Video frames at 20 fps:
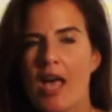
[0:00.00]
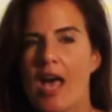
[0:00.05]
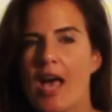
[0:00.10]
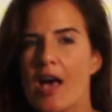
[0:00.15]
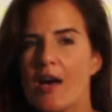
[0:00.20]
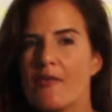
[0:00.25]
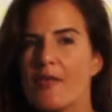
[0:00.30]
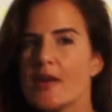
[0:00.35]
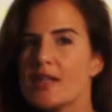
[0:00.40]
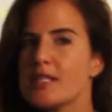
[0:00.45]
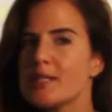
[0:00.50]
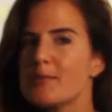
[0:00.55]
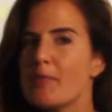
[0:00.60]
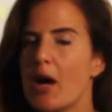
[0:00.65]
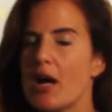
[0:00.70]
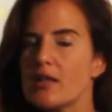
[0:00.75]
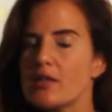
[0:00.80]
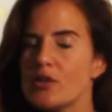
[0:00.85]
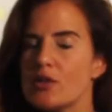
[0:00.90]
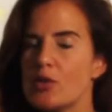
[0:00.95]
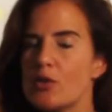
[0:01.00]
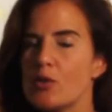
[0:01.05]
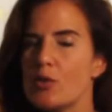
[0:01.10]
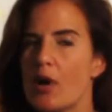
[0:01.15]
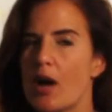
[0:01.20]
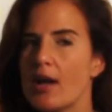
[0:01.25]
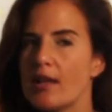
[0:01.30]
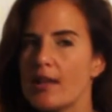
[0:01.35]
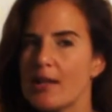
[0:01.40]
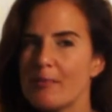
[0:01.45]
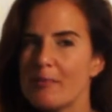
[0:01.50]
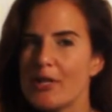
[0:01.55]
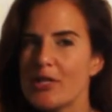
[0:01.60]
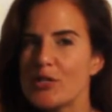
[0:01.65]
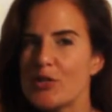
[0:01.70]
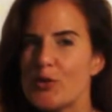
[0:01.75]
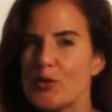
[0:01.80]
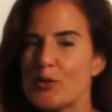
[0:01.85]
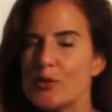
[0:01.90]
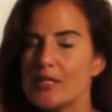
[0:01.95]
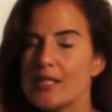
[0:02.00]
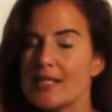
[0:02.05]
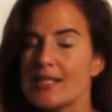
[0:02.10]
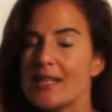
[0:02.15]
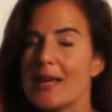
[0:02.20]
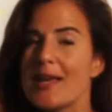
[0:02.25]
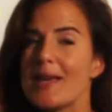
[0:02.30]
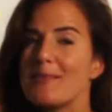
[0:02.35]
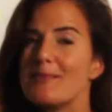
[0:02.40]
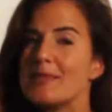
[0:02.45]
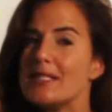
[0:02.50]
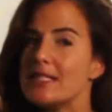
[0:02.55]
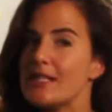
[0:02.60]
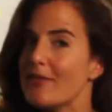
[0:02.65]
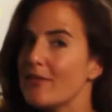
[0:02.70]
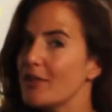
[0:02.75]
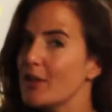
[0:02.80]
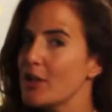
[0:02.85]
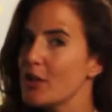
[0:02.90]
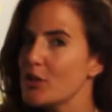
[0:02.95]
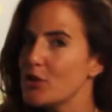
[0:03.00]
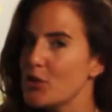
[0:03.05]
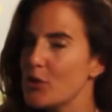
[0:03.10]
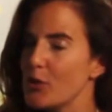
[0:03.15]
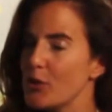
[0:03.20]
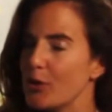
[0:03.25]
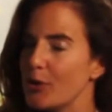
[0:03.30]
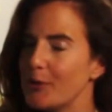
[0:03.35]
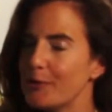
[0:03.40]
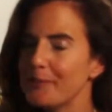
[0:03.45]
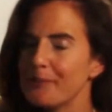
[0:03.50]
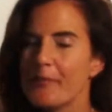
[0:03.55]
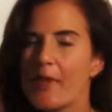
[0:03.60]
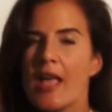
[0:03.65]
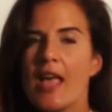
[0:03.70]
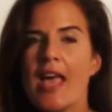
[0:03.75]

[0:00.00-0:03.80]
have a spot to highlight my shoes, because I am definitely a shoe girl,